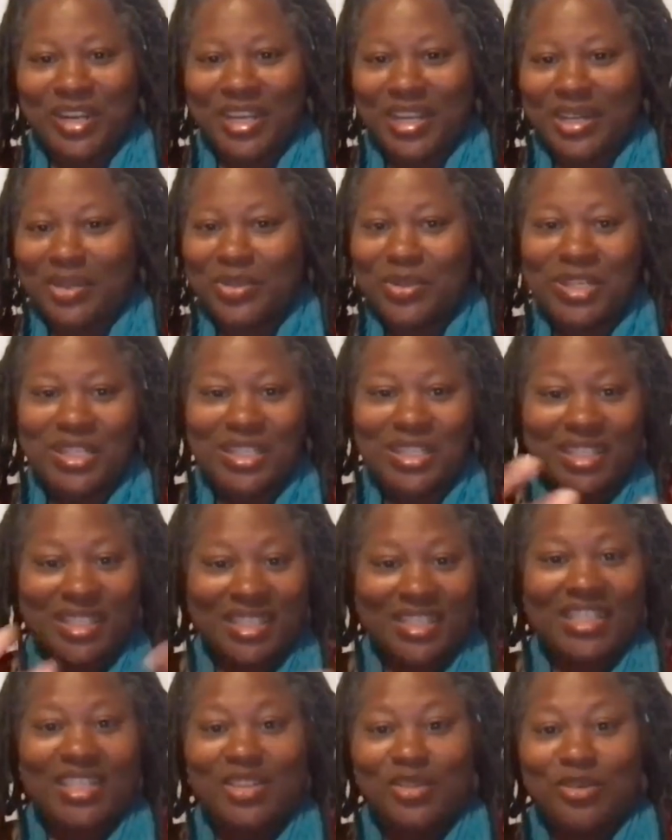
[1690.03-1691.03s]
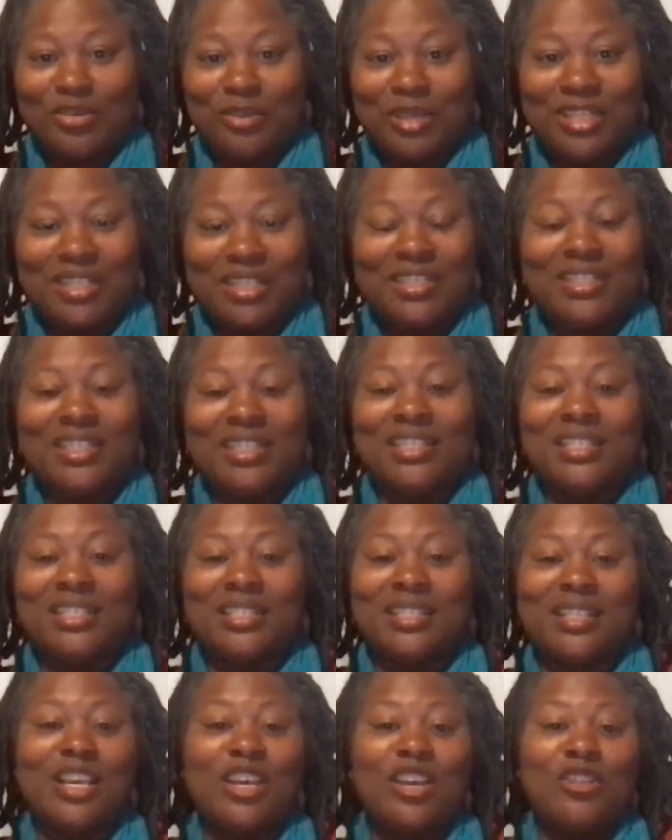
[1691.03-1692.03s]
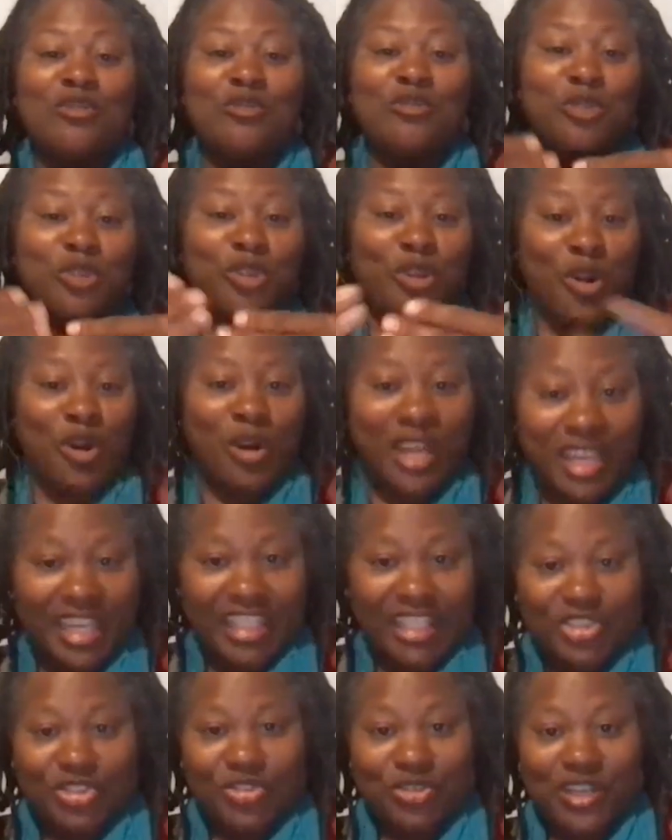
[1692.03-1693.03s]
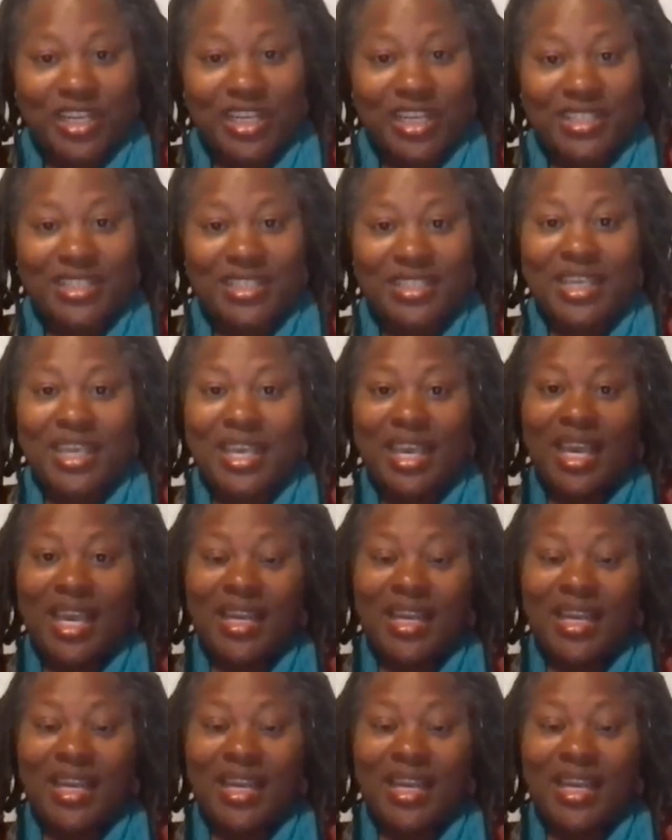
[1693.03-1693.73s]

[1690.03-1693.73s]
and to continue, because it's through your interest